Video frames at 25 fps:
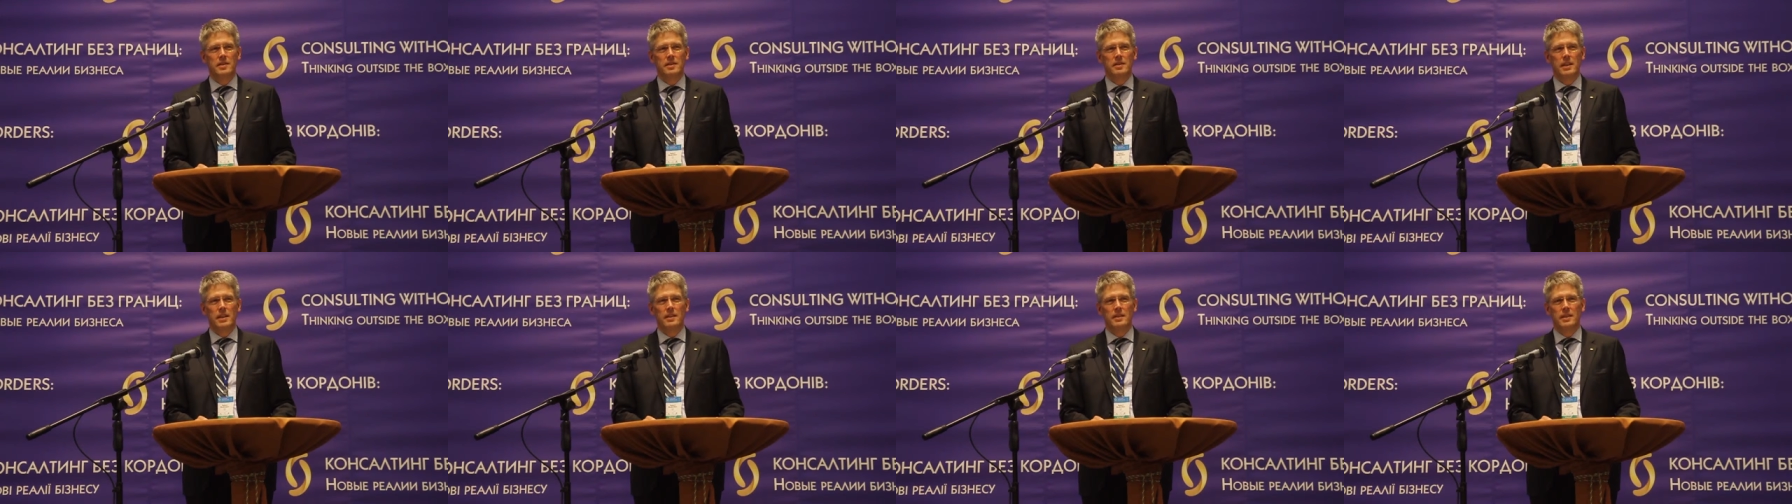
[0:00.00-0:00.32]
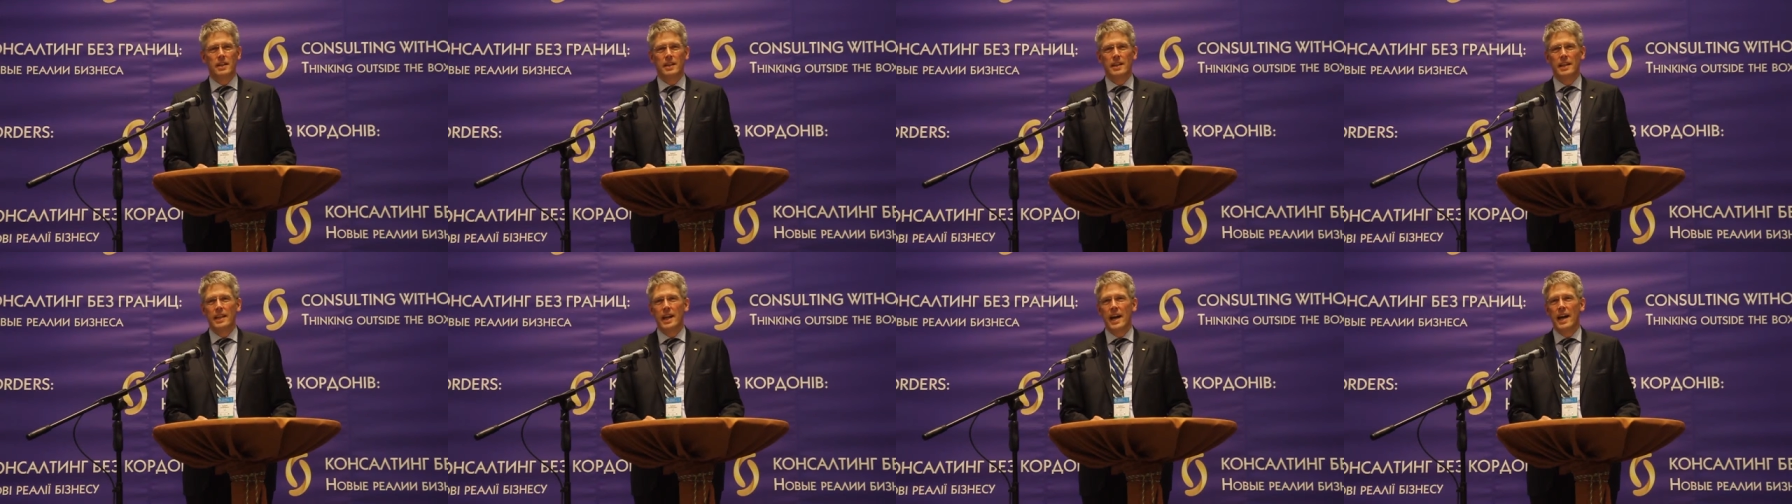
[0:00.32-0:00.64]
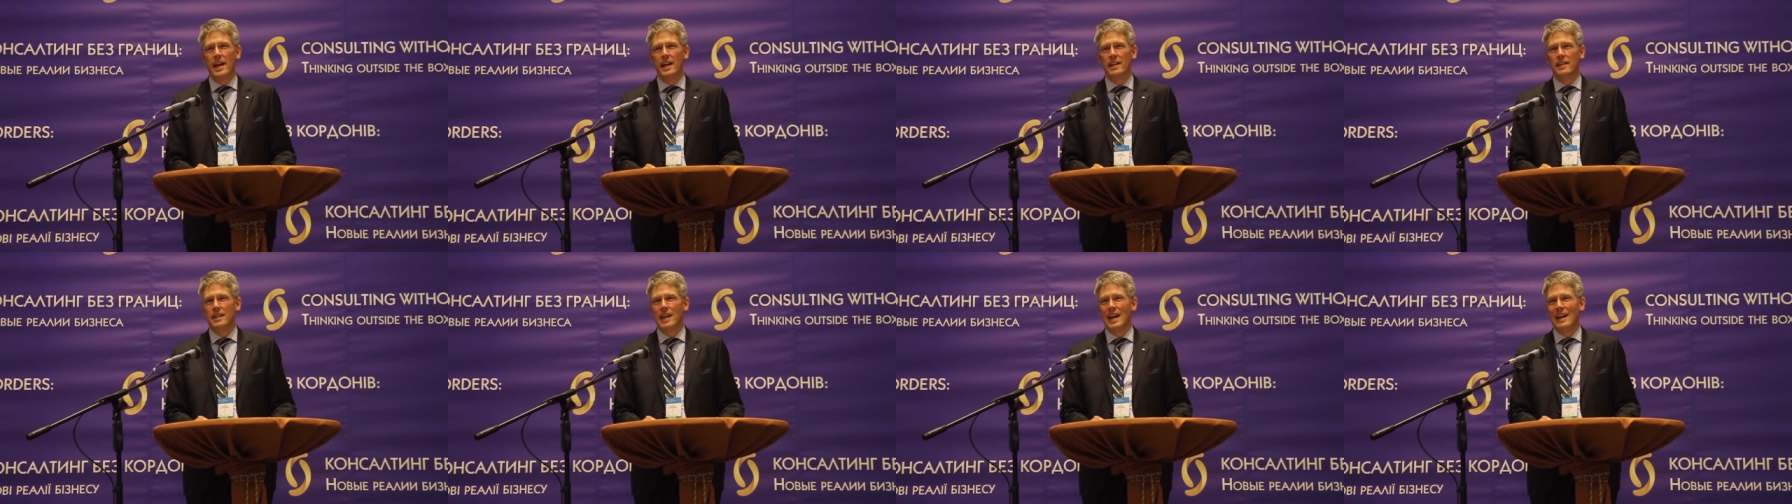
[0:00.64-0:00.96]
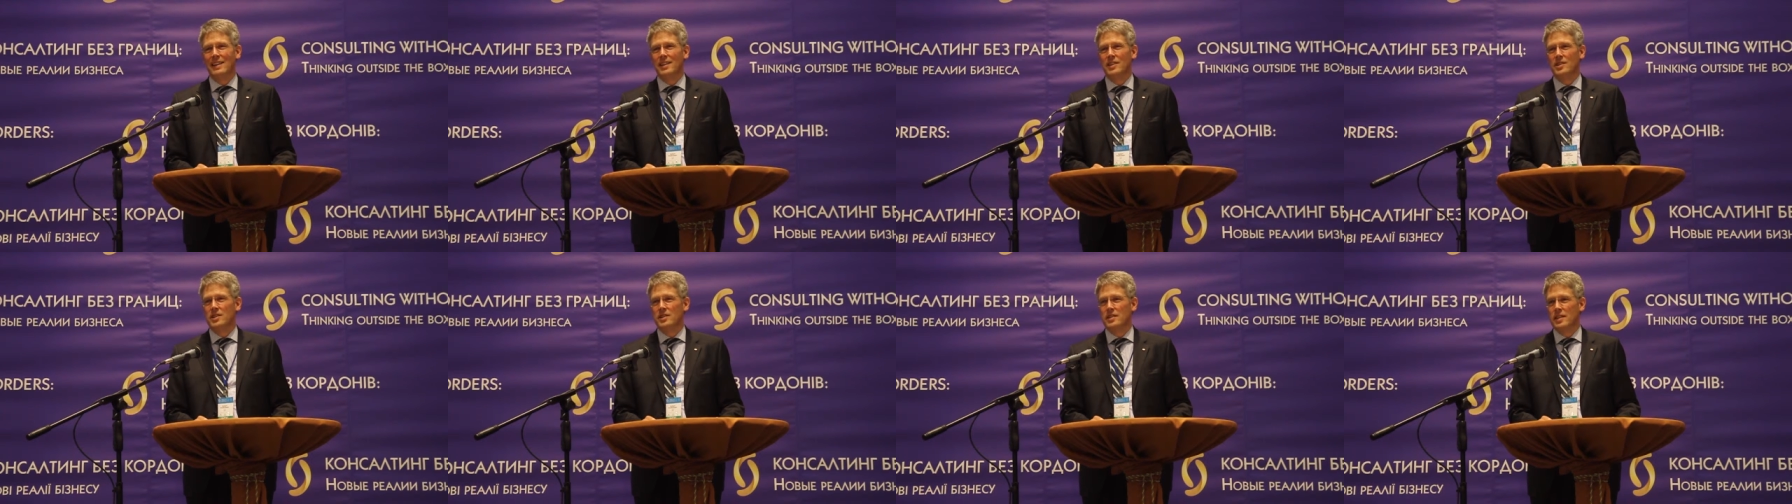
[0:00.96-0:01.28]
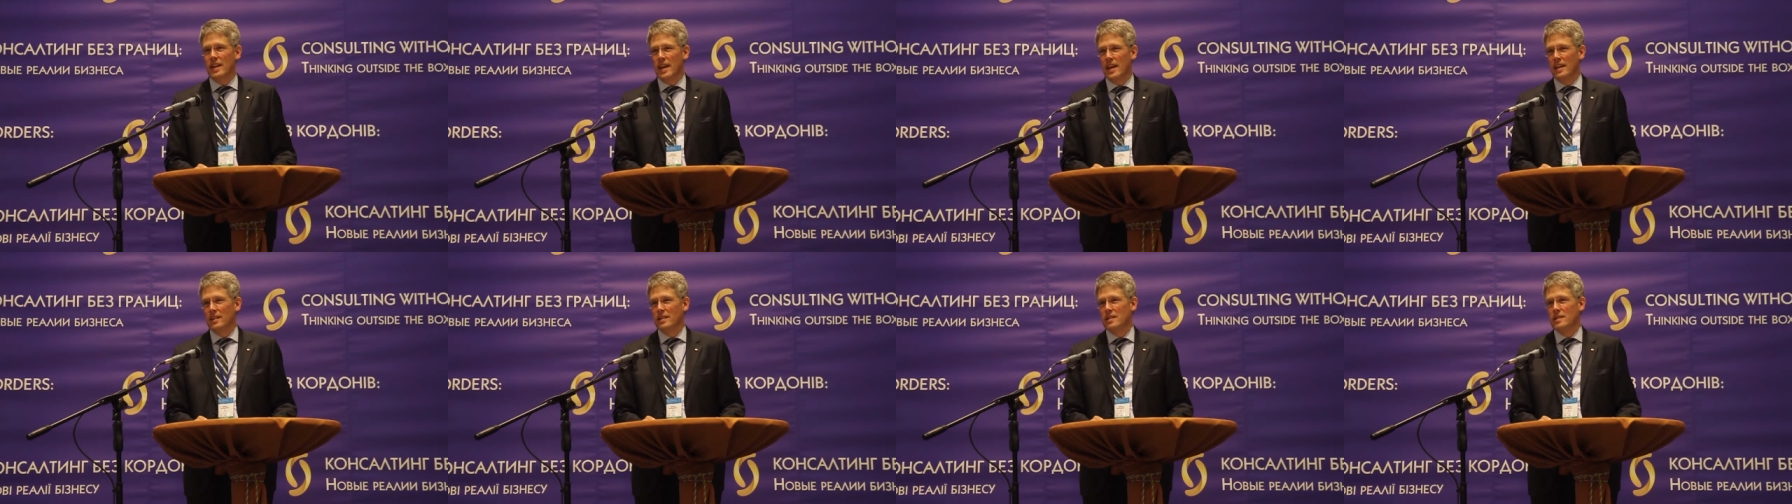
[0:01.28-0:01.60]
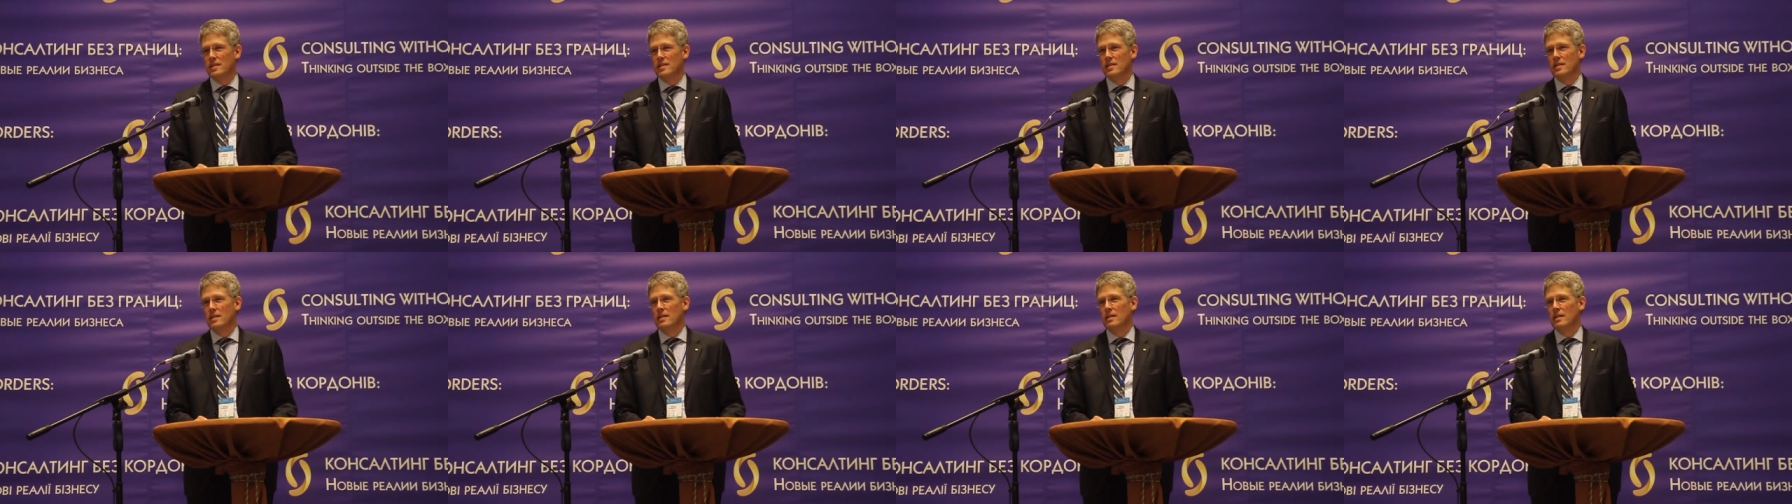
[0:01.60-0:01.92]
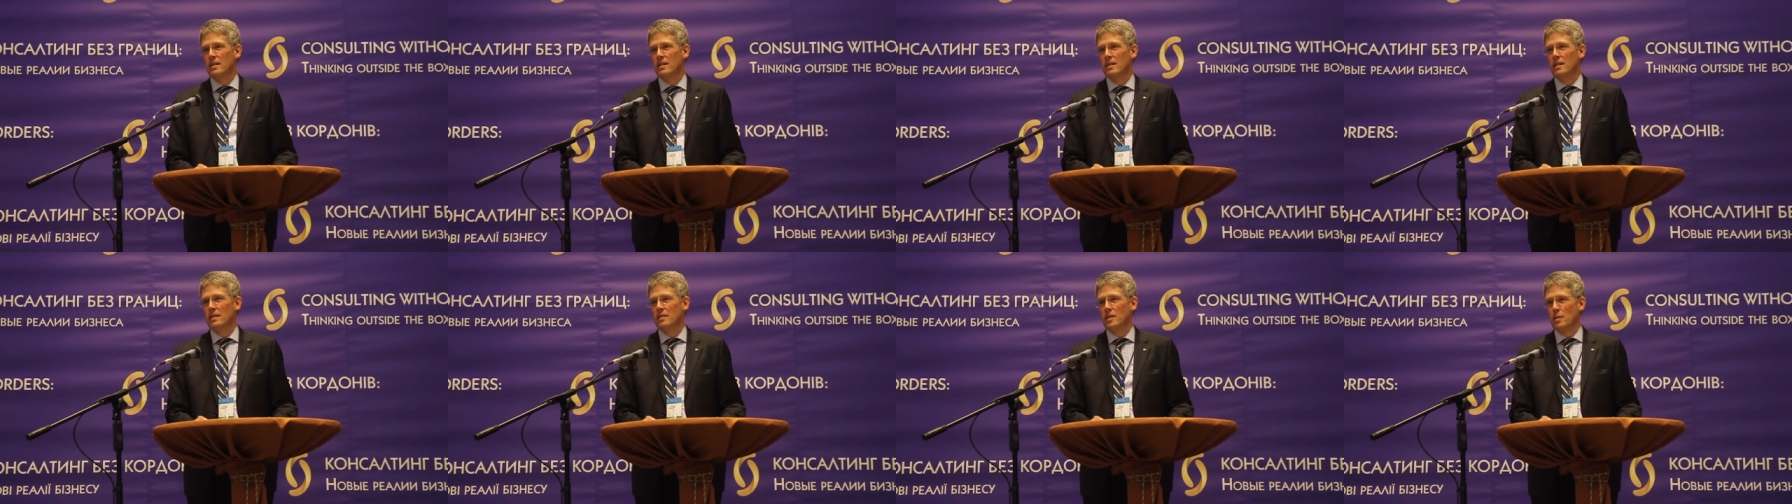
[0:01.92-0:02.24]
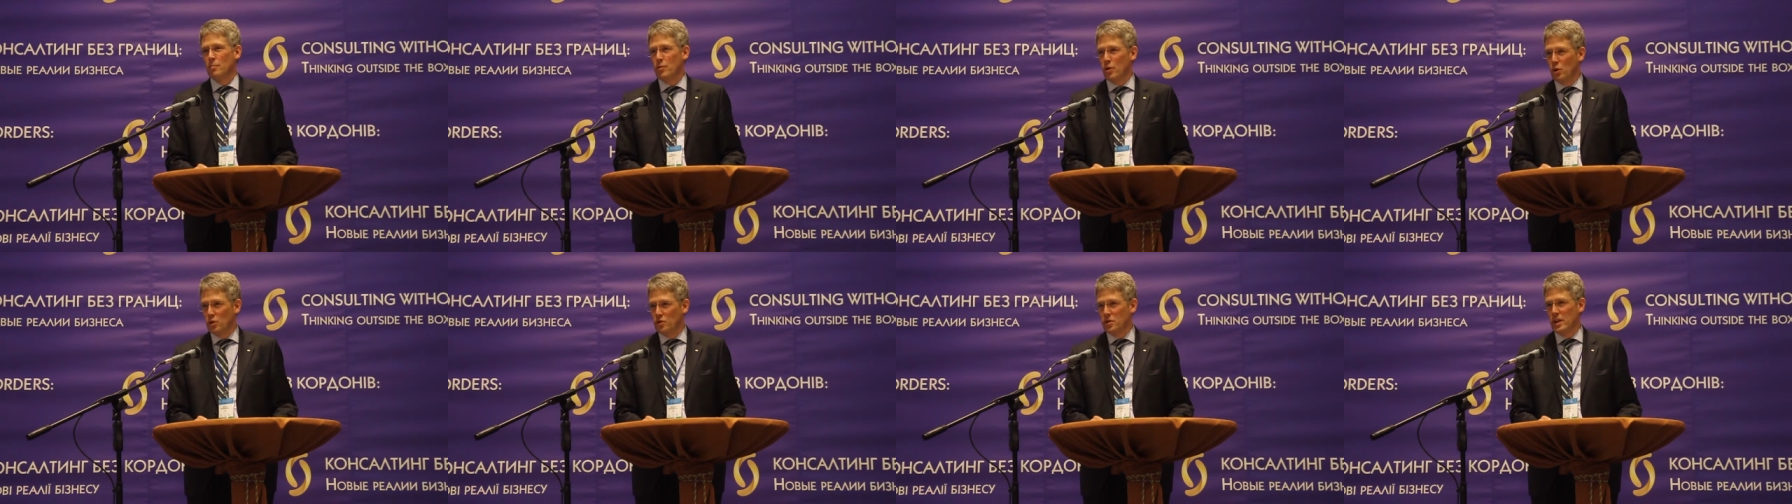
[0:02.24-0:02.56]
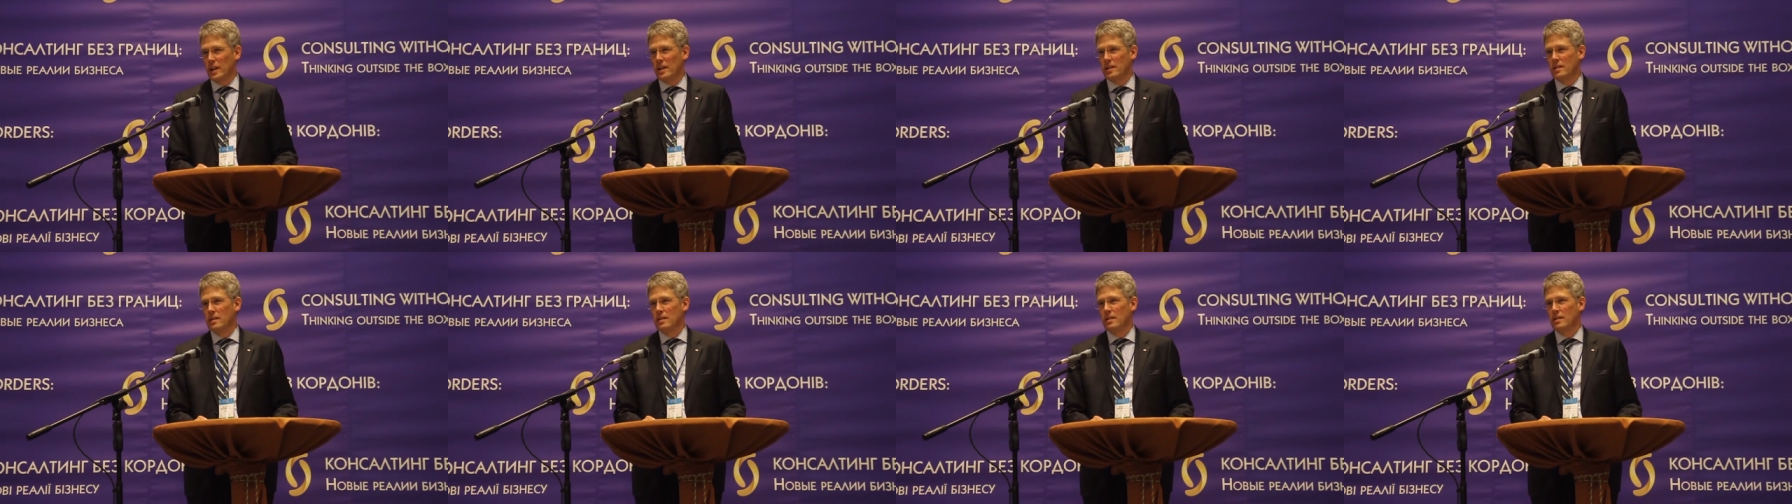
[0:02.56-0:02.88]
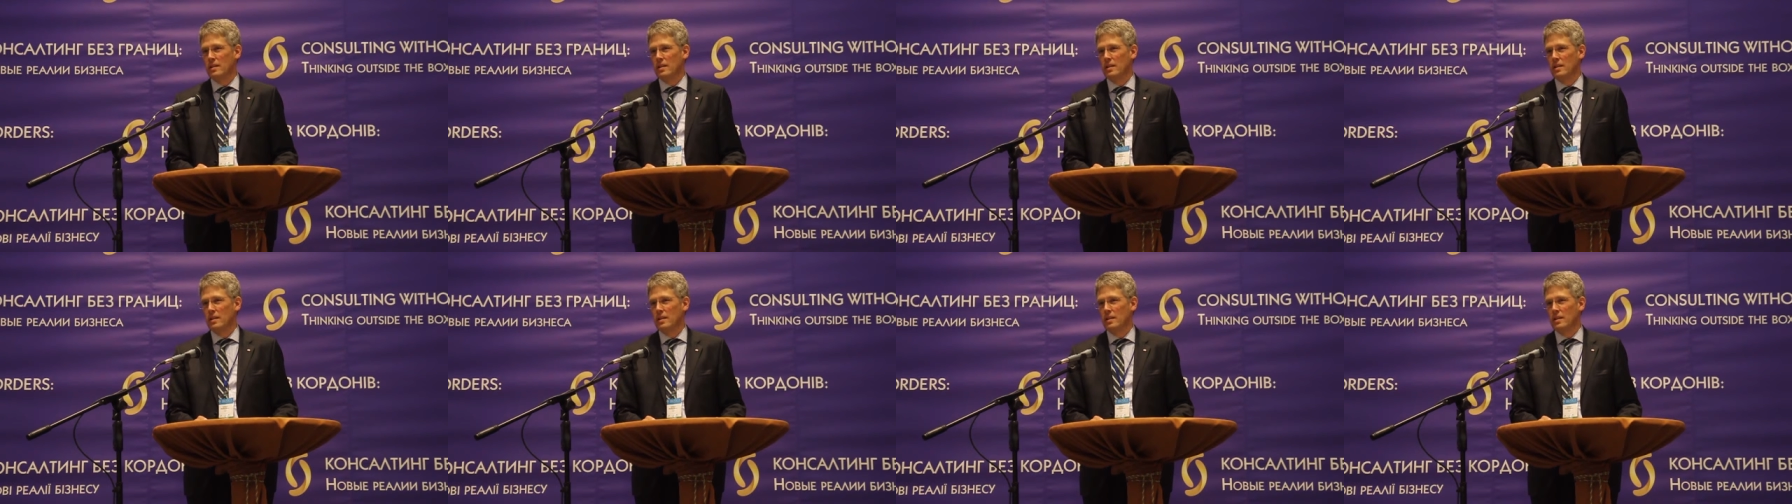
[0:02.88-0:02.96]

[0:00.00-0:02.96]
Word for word: that the client understands the project.